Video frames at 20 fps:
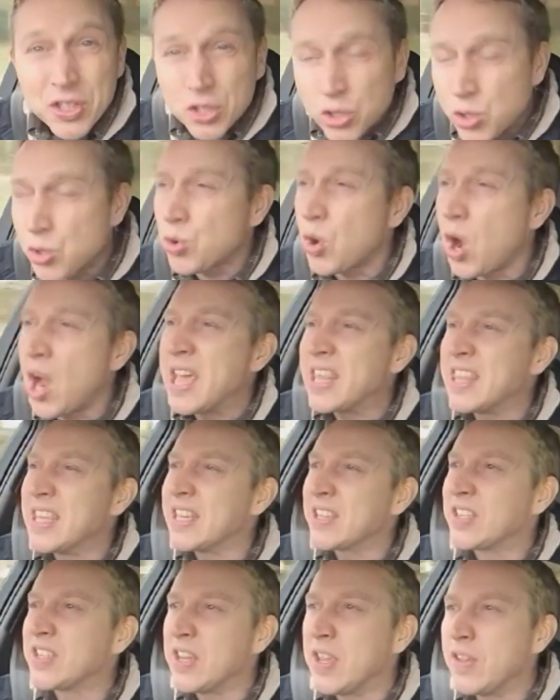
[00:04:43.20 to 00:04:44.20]
to try
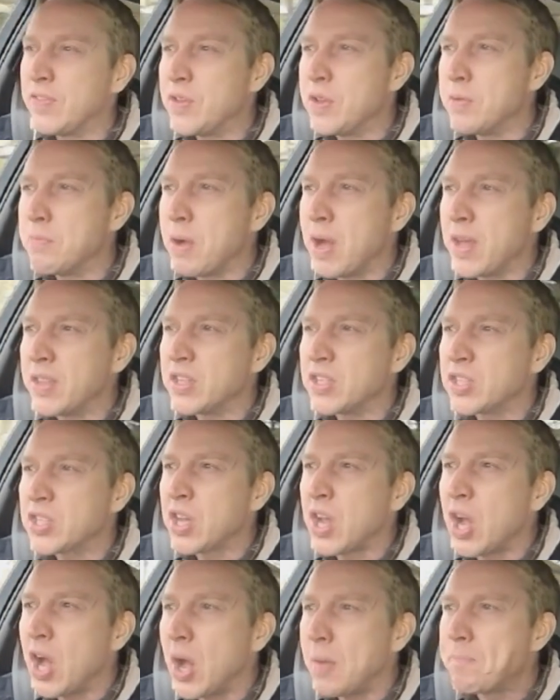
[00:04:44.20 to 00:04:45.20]
this if you buy this
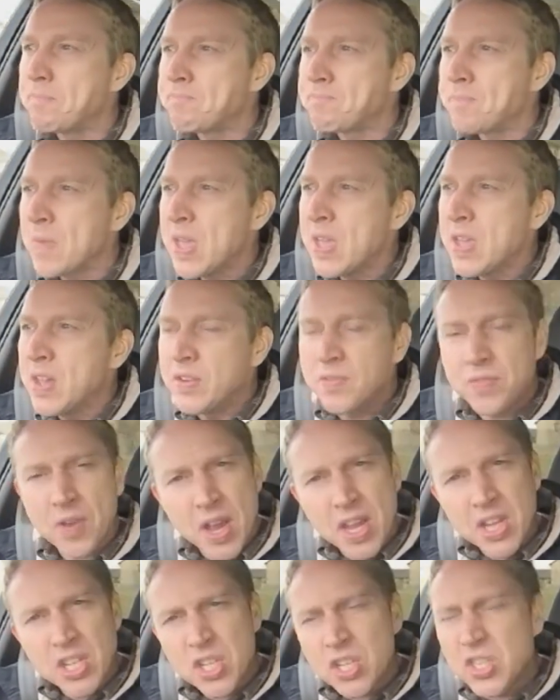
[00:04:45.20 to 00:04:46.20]
car,
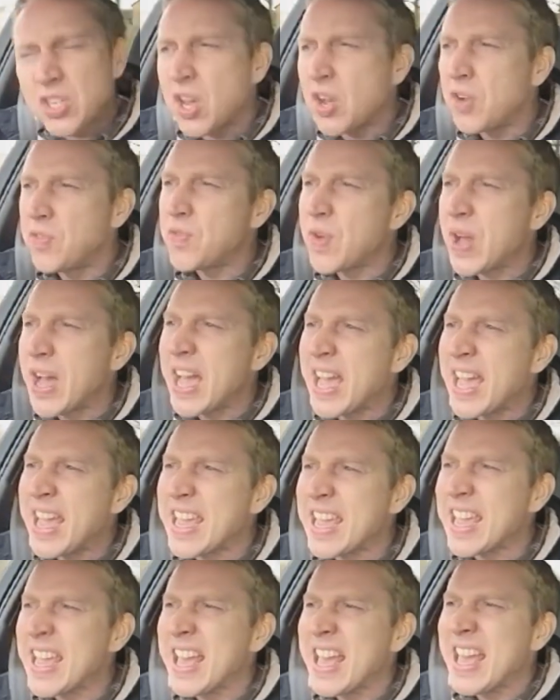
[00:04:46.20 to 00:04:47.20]
find yourself
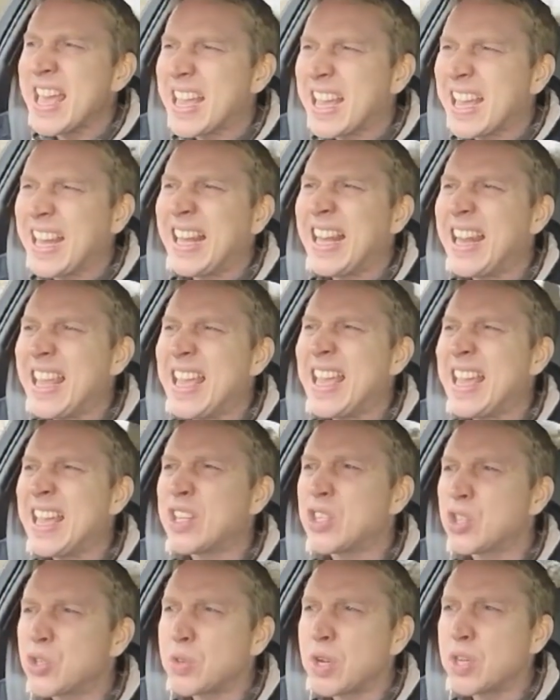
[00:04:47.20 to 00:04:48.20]
a
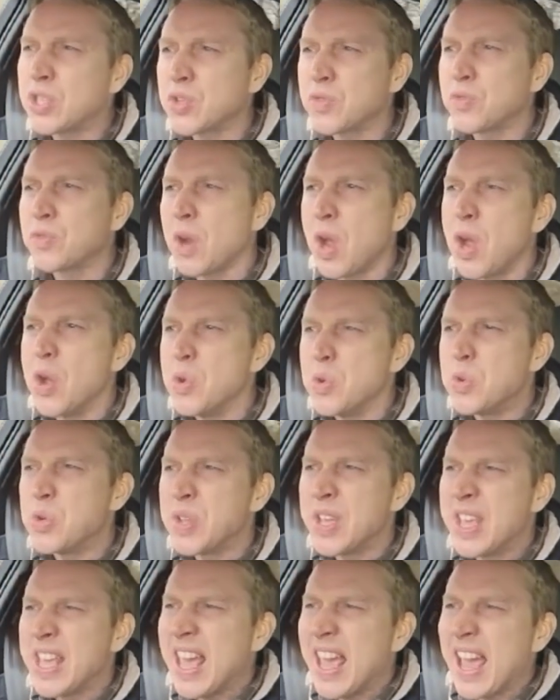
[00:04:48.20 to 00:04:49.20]
clear stretch of
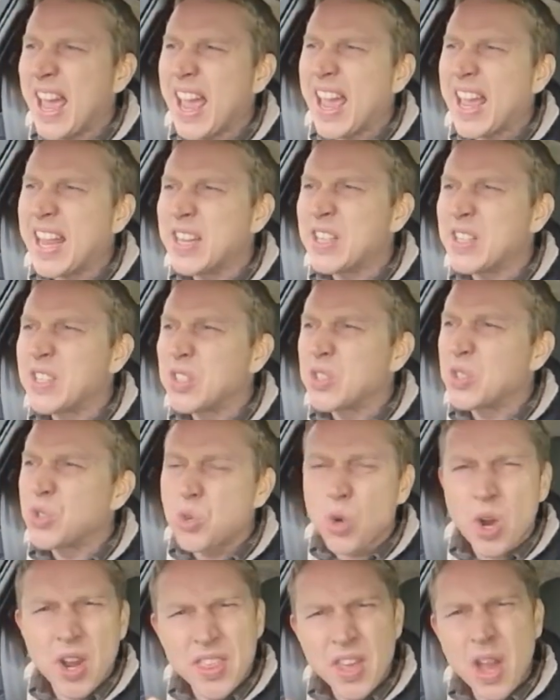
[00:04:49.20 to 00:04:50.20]
road and
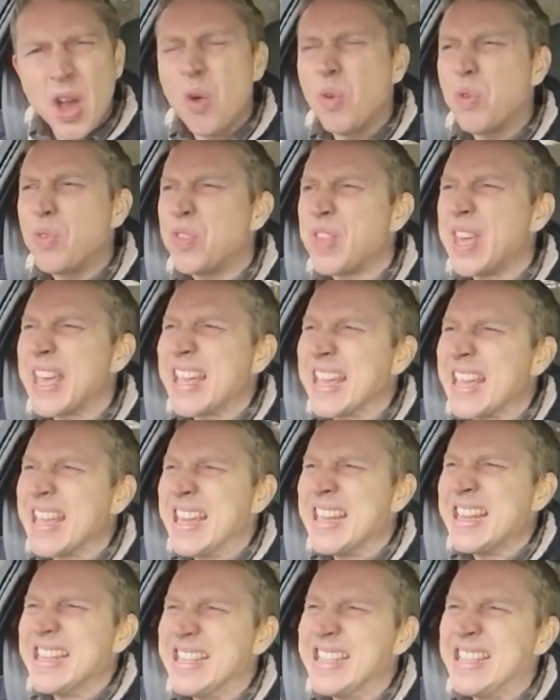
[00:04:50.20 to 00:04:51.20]
try the whole thing
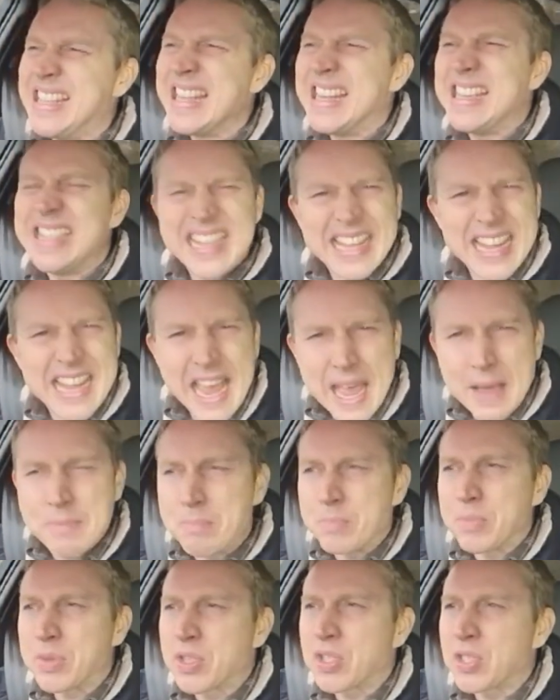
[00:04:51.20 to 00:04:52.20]

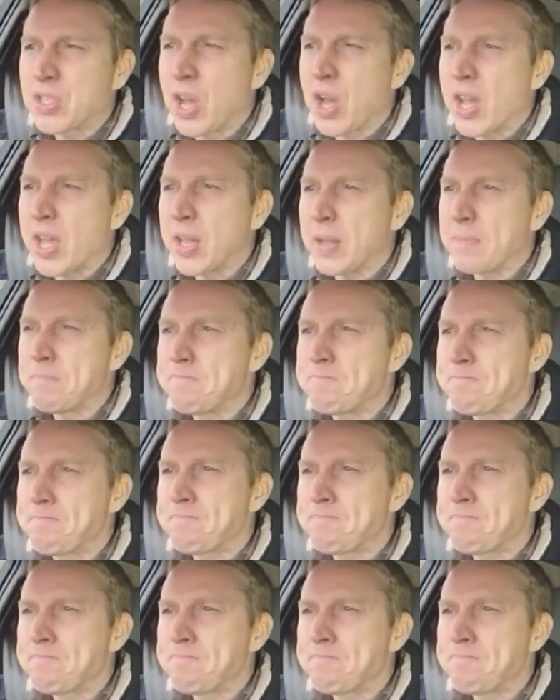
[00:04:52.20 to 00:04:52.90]
DTM style.